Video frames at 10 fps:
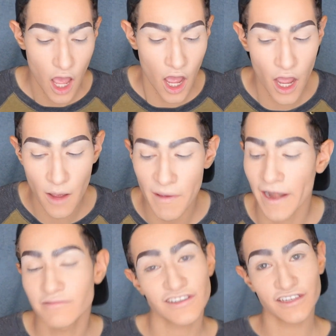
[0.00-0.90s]
And
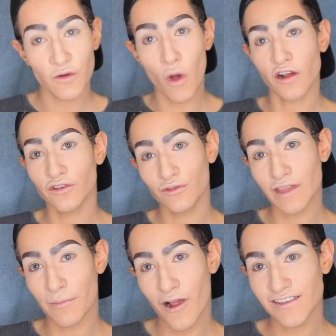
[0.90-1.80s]
I'm just gonna walk you through
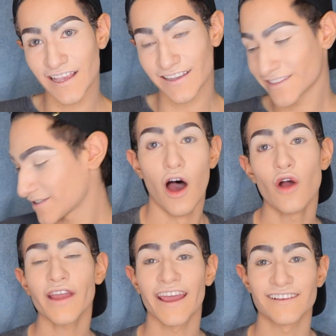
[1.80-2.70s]
that process.
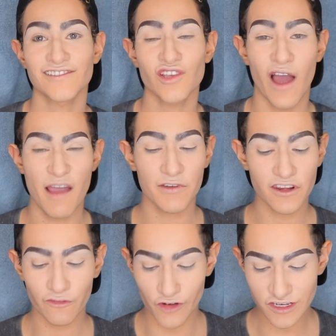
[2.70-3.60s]
Okay, so I'm
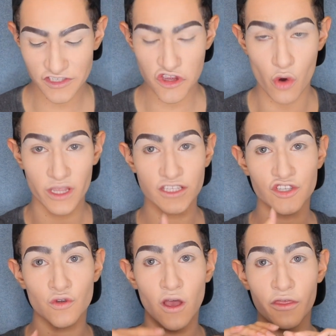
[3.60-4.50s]
gonna first go
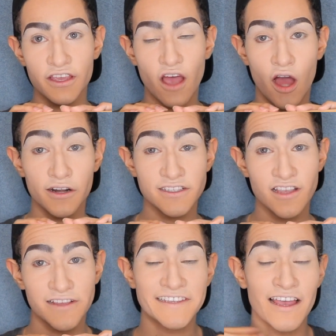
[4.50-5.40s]
into the
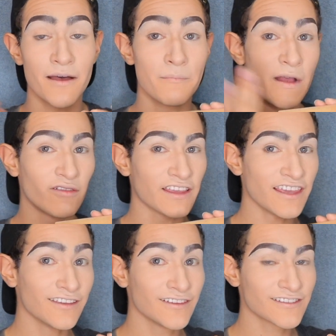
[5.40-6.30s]
Anastasia Beverly
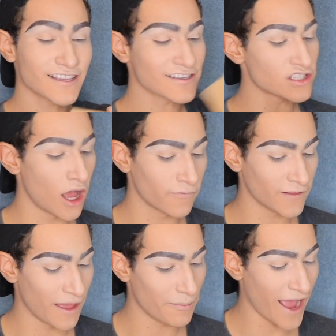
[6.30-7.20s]
Hills Soft
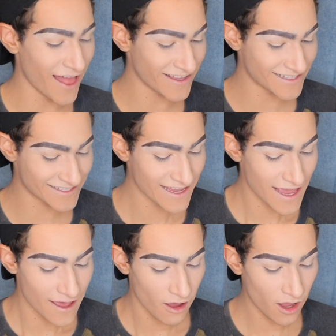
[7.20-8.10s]
Glam palettes.
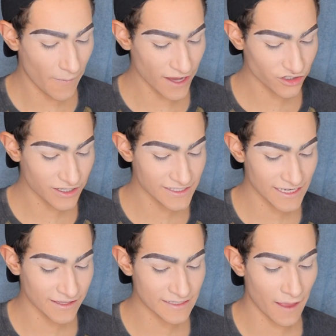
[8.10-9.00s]
As you can
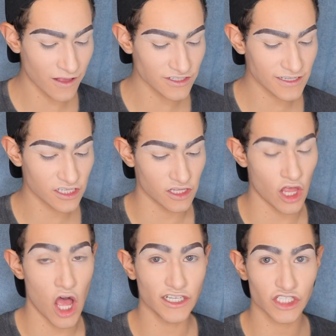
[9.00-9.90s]
see, this palette just has a
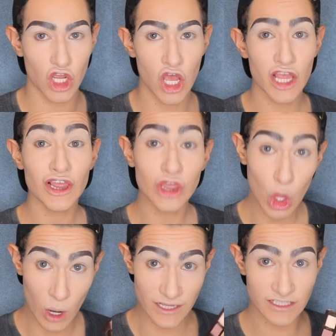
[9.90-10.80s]
lot
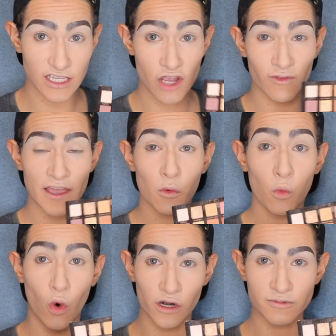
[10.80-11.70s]
of like
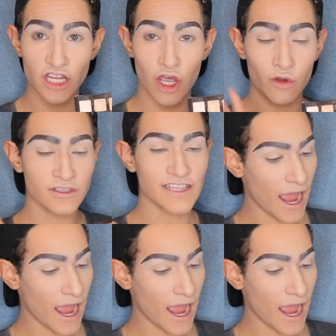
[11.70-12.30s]
warm tones.